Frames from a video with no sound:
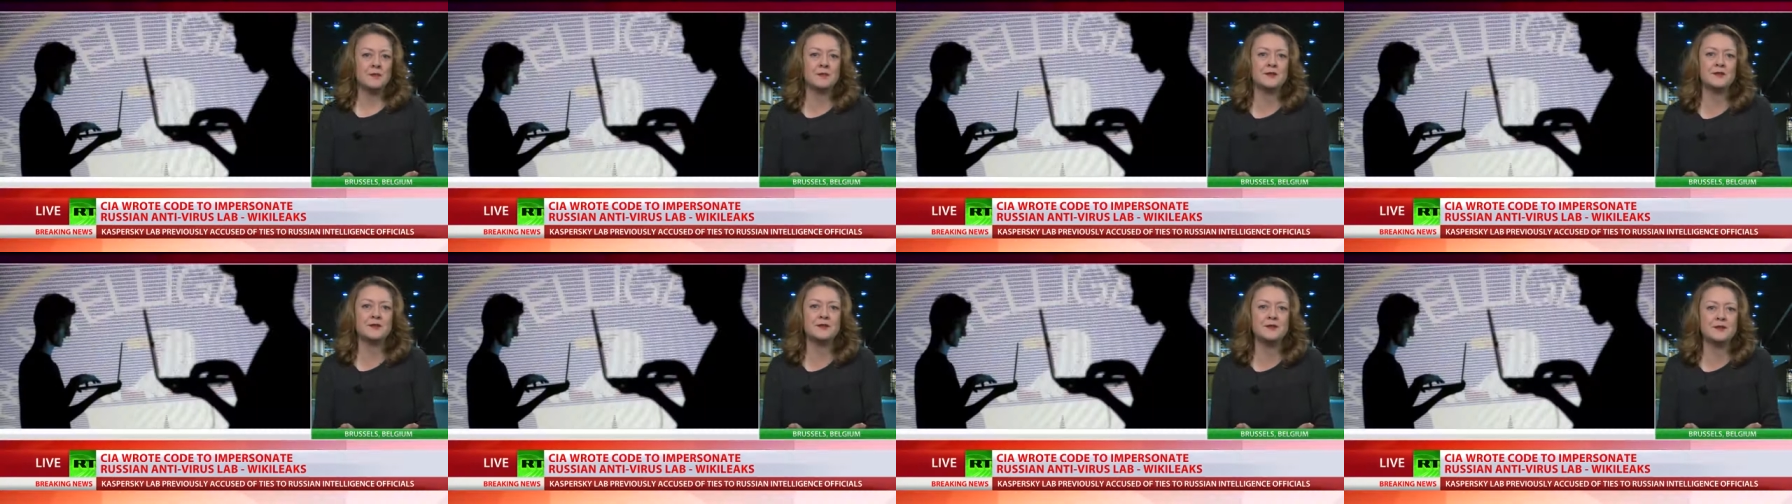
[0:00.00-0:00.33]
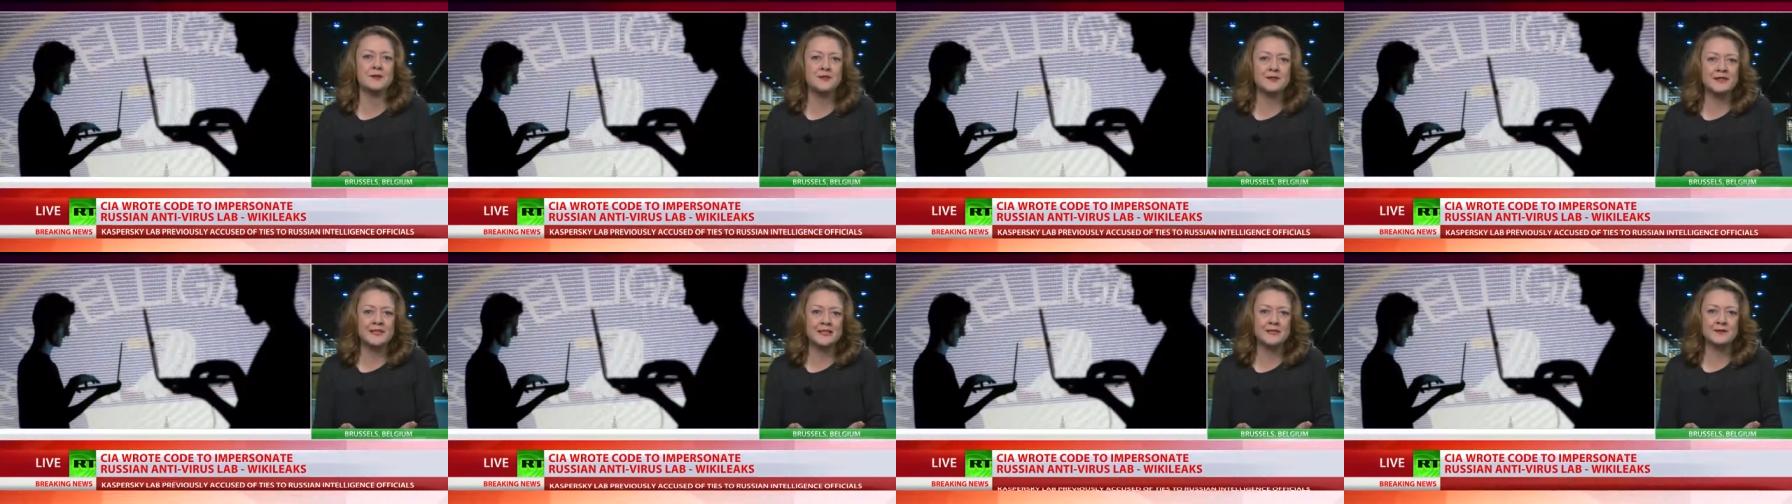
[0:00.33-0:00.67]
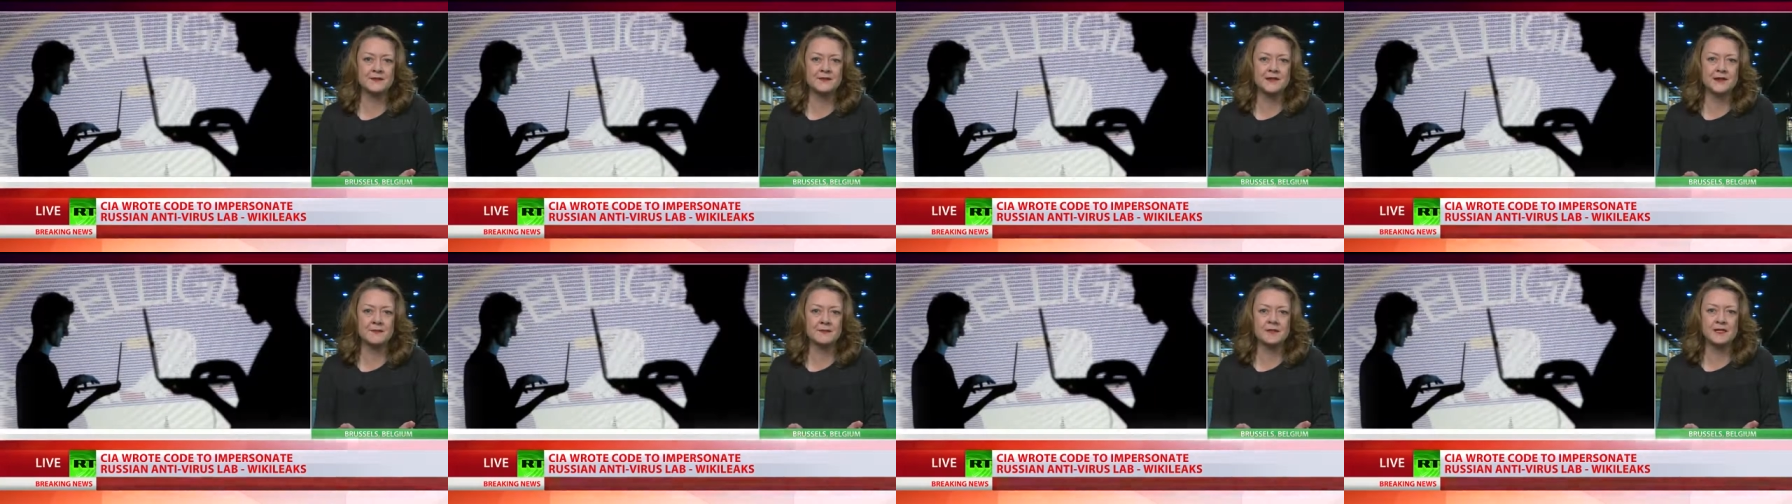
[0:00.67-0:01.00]
opportunities
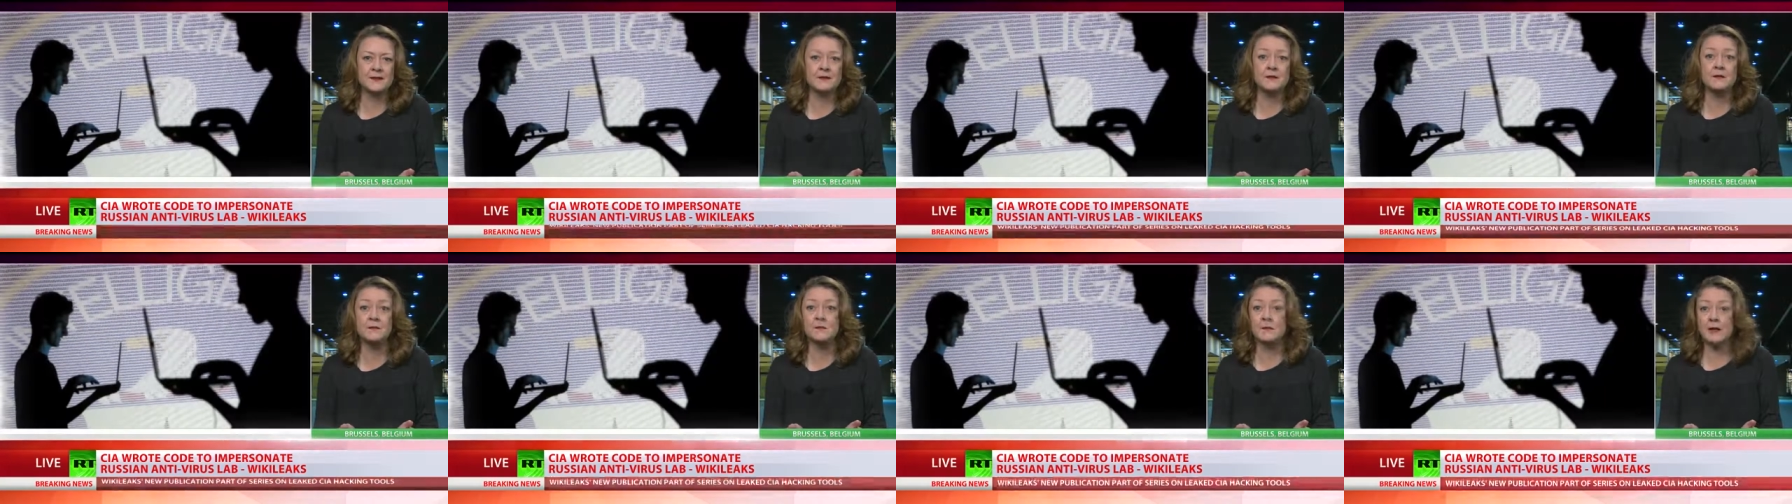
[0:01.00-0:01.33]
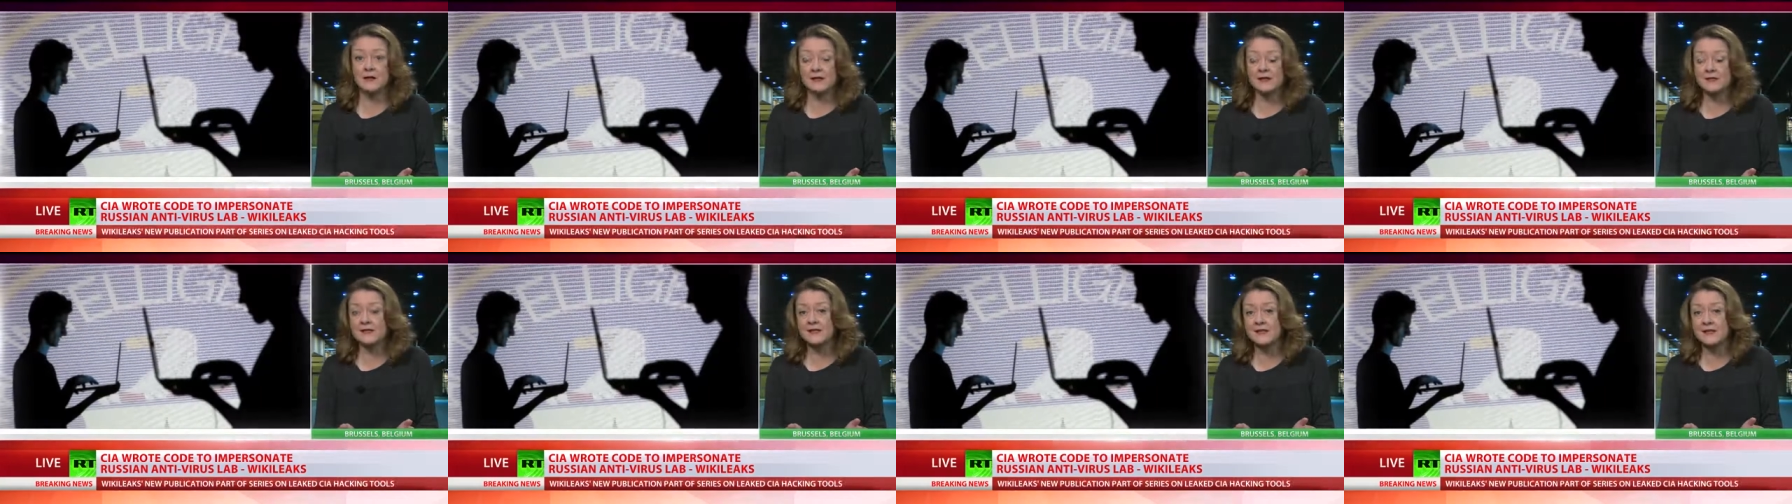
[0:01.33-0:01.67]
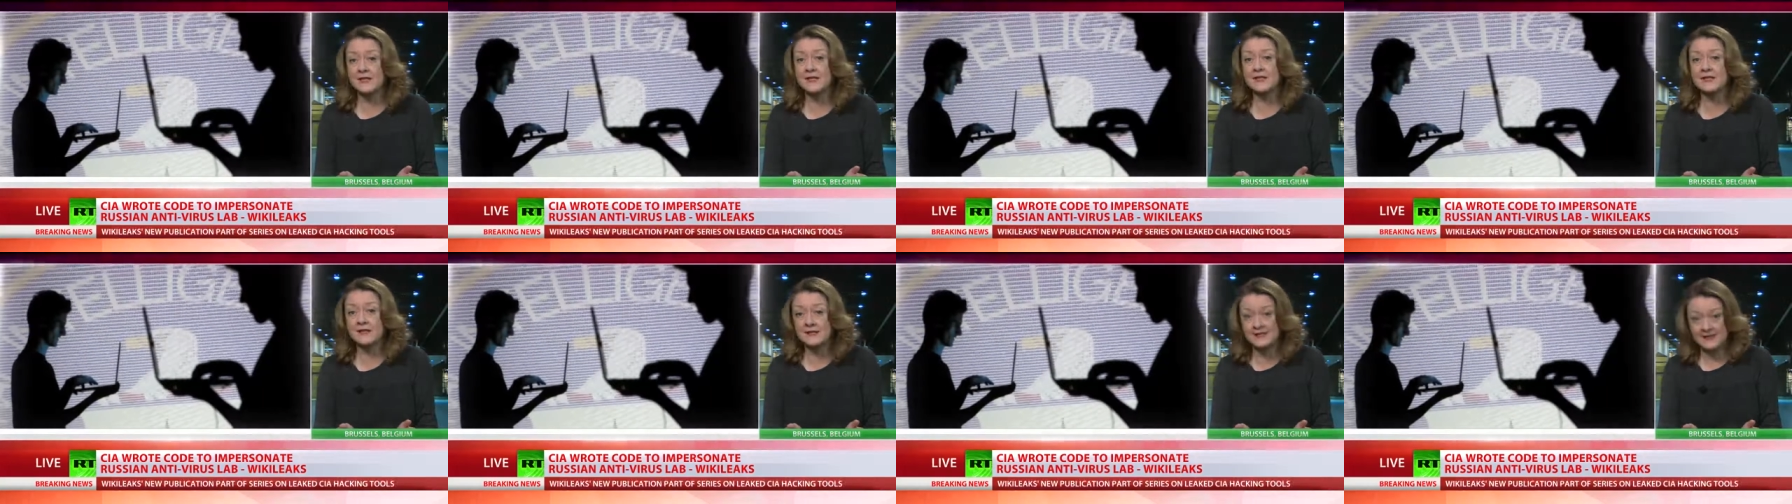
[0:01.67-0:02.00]
for them to master the
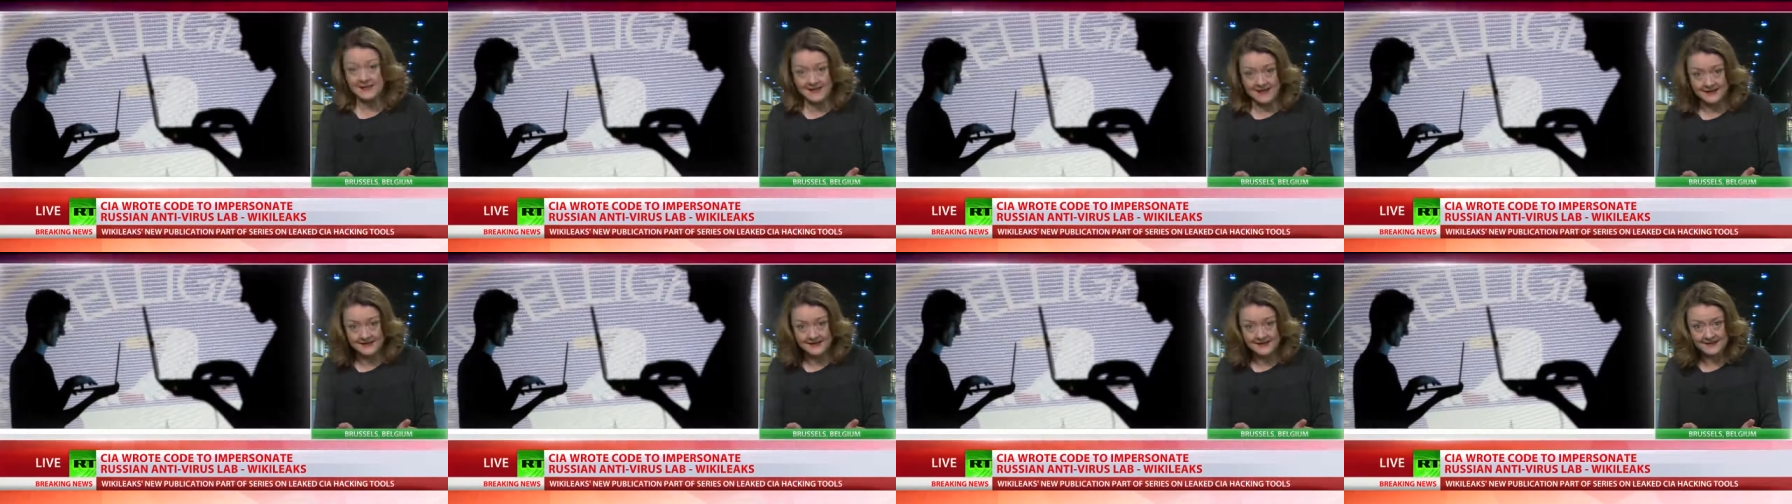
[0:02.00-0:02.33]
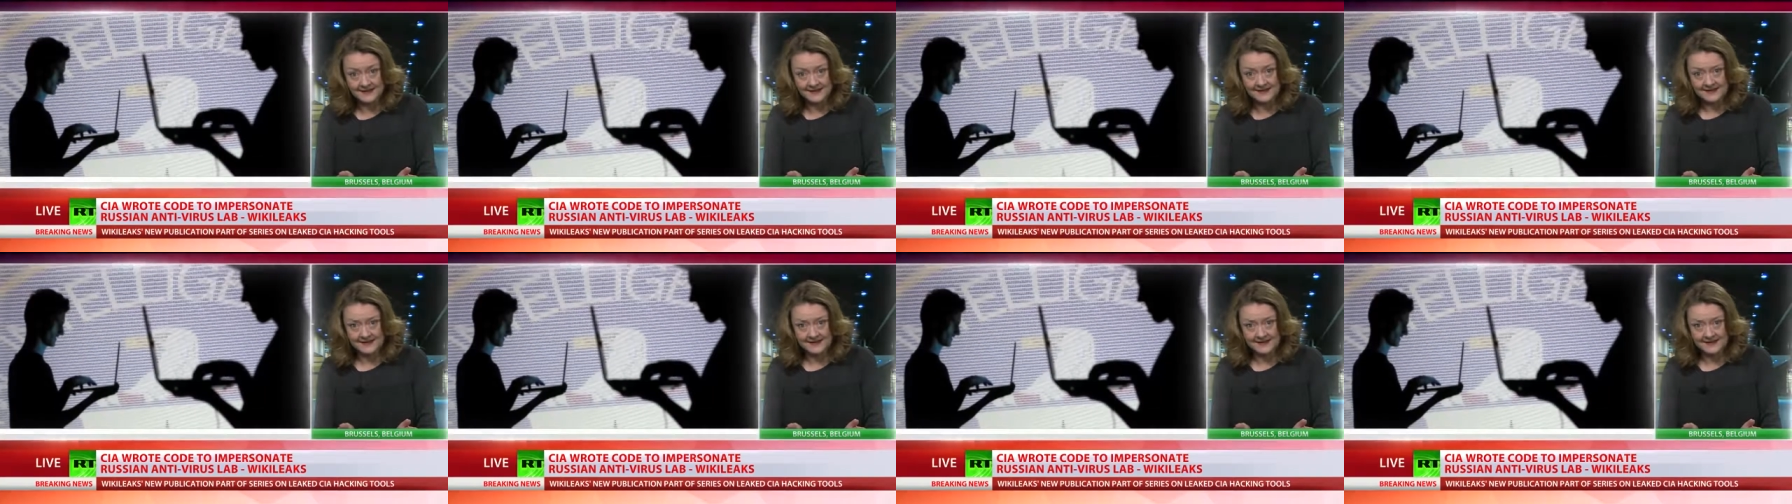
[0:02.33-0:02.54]
internet,